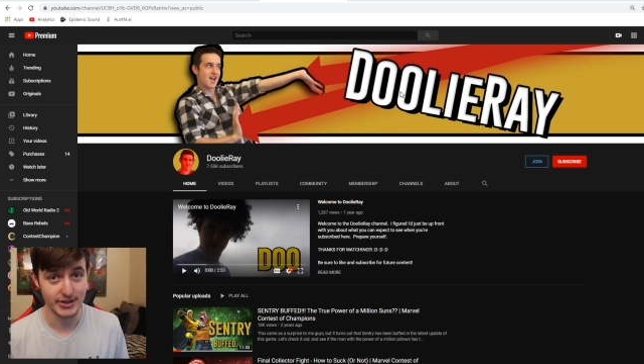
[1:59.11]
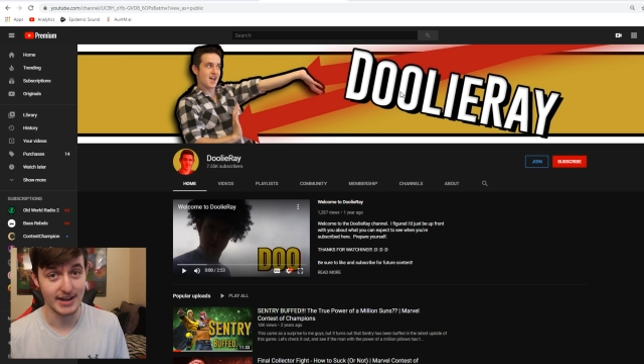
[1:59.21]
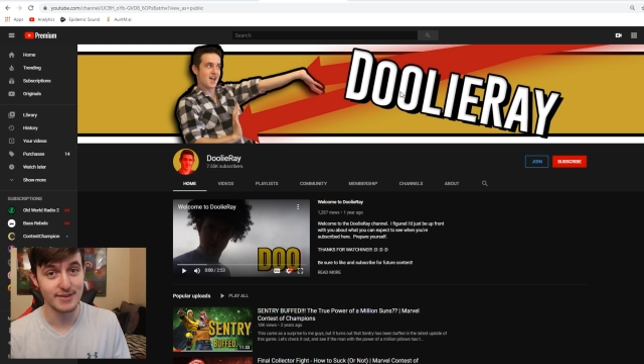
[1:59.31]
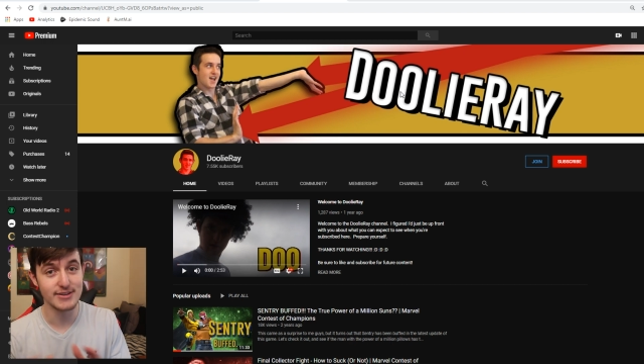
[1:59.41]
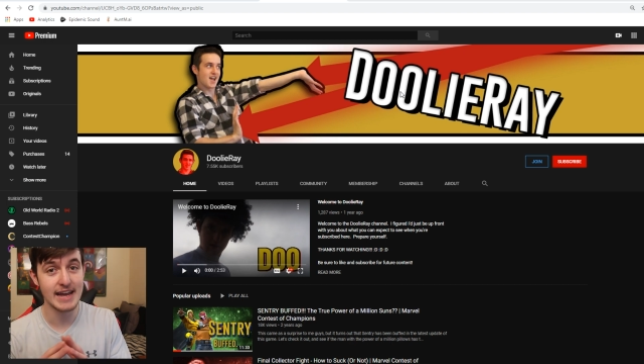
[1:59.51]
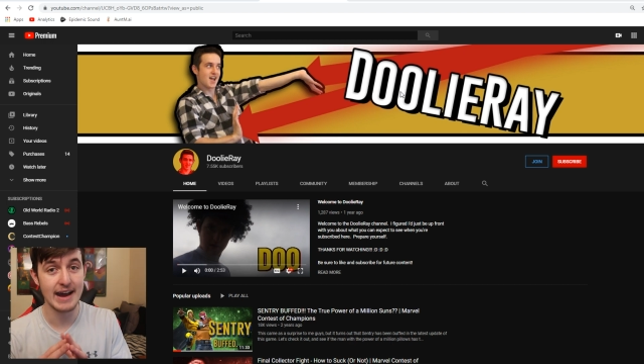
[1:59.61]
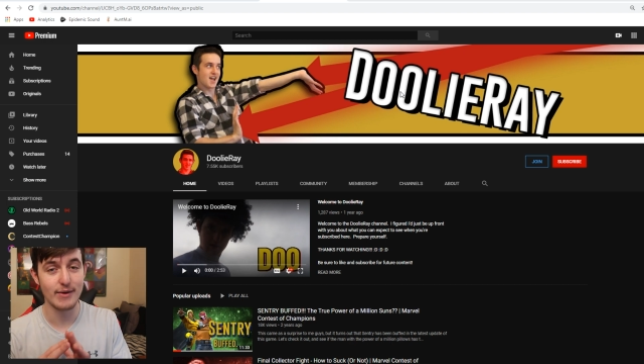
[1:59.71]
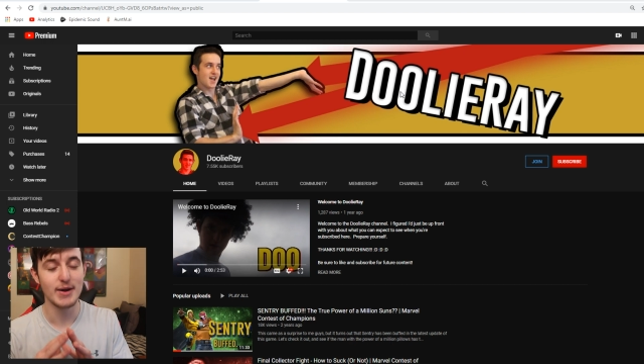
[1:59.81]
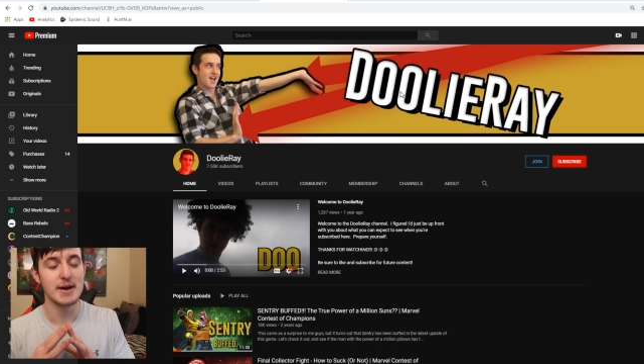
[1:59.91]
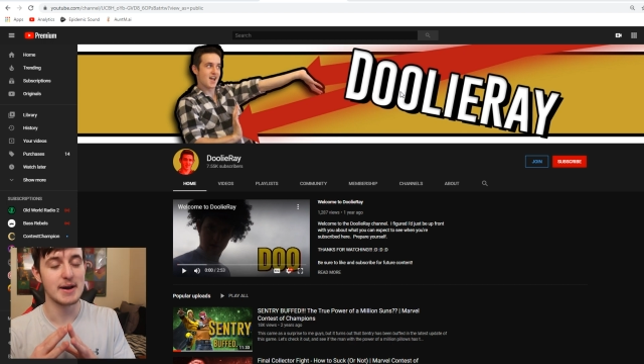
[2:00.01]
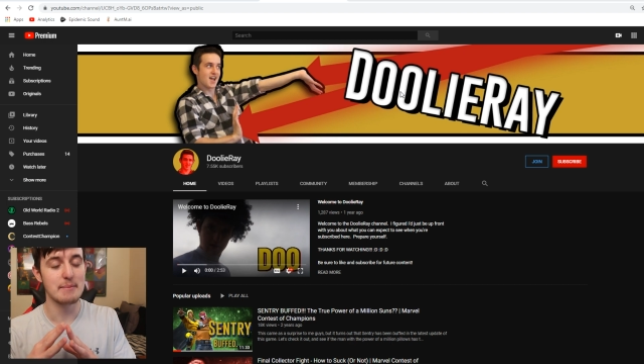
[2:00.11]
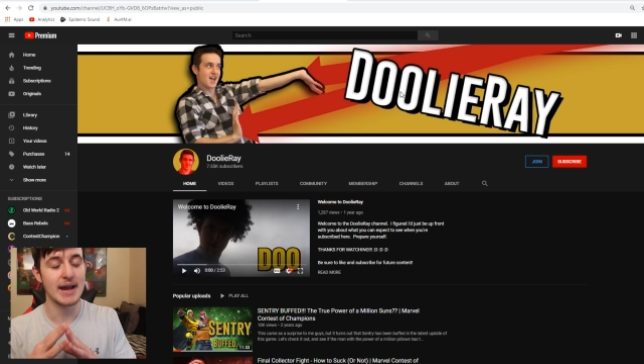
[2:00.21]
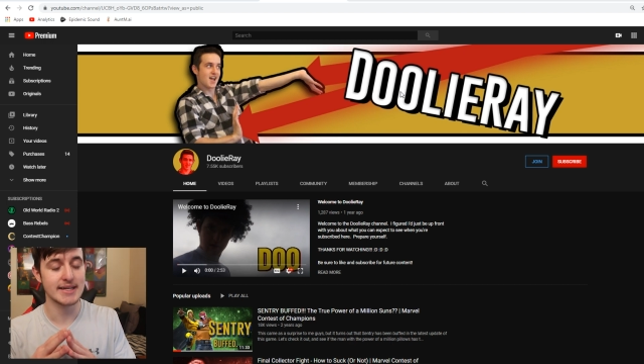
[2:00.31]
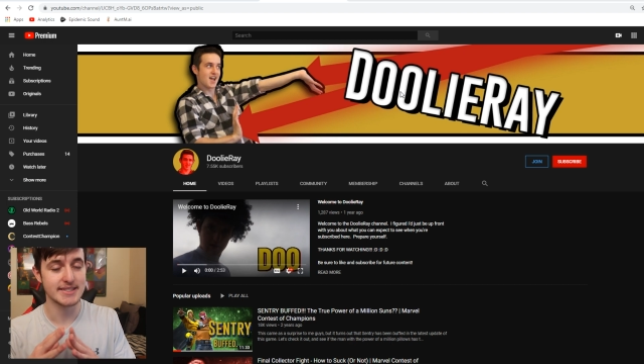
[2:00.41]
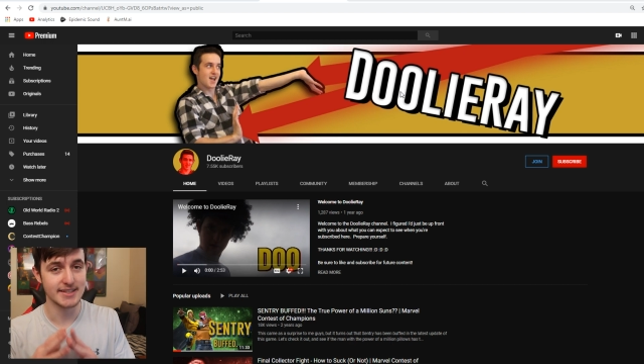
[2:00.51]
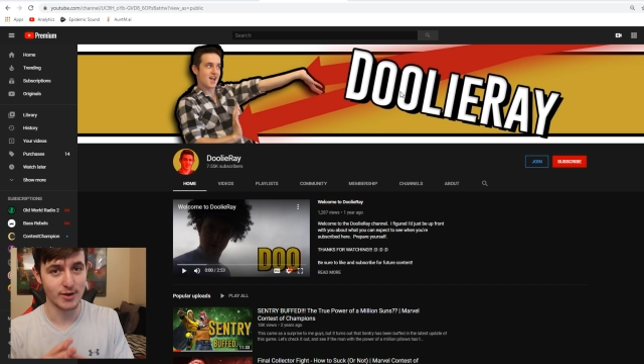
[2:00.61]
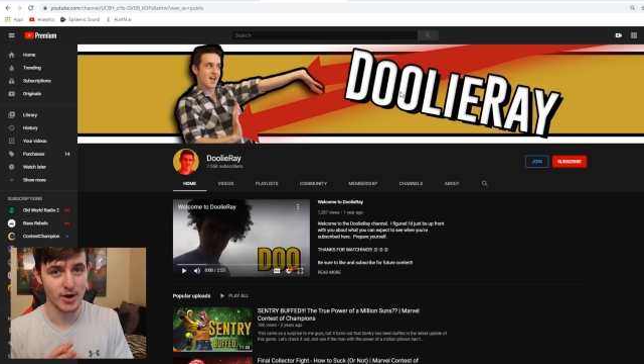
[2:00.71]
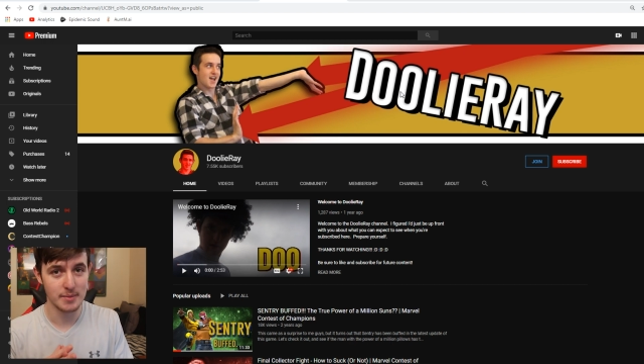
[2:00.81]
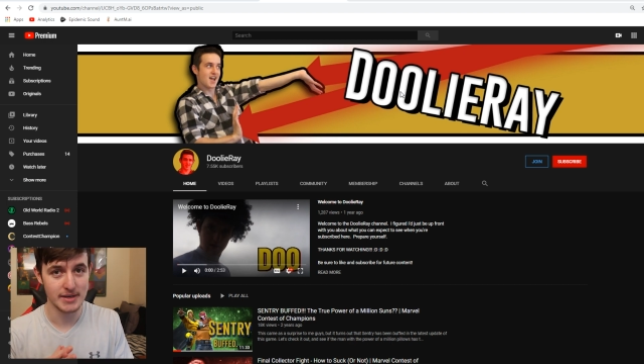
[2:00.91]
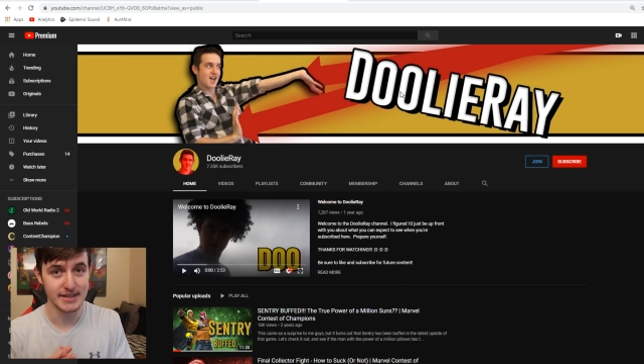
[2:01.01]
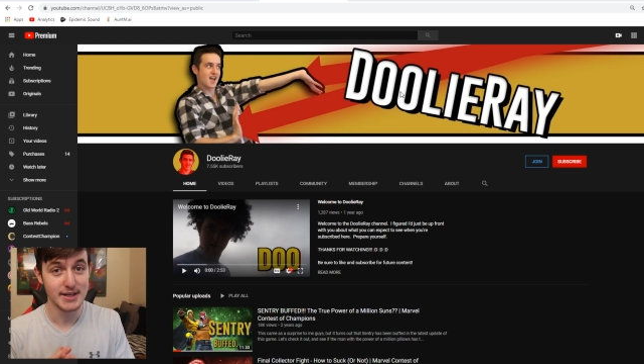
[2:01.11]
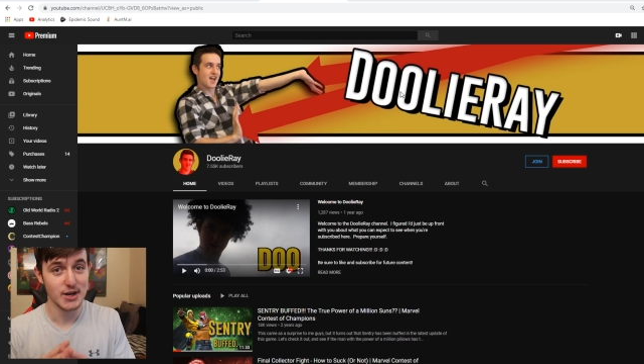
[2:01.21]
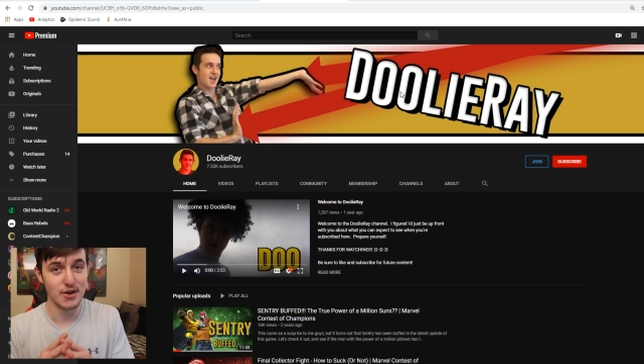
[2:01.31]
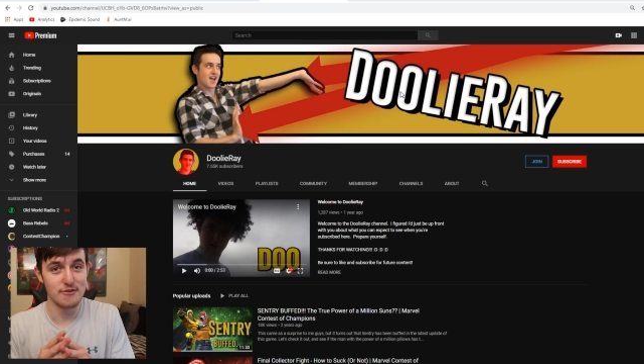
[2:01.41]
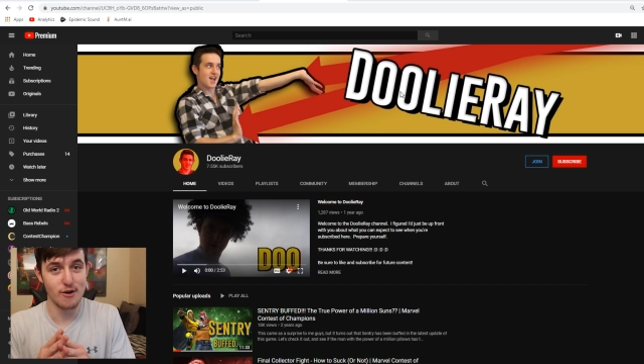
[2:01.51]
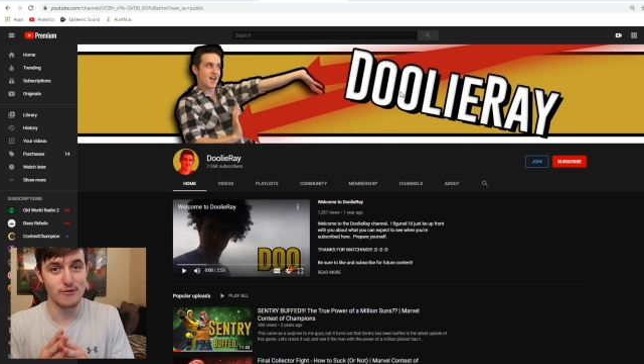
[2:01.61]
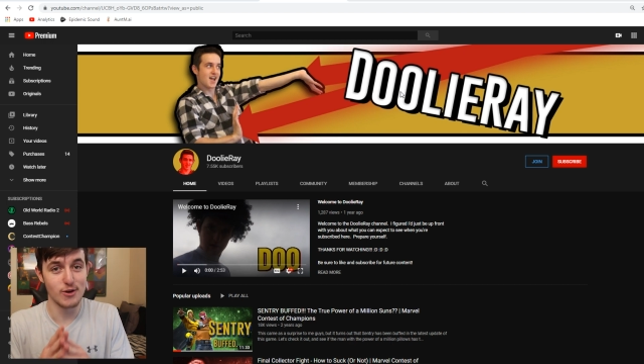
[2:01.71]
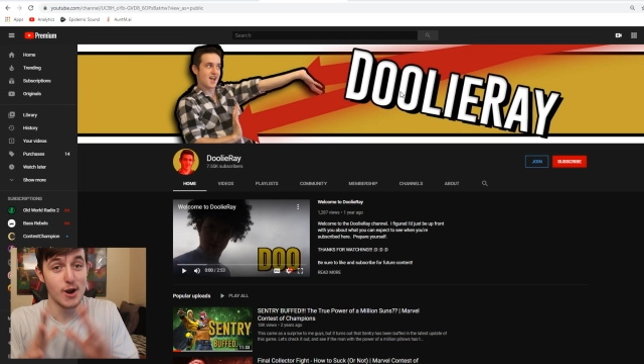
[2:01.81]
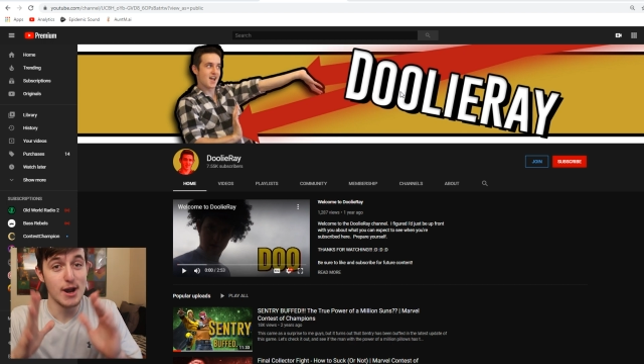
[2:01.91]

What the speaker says: I have now amassed an army of over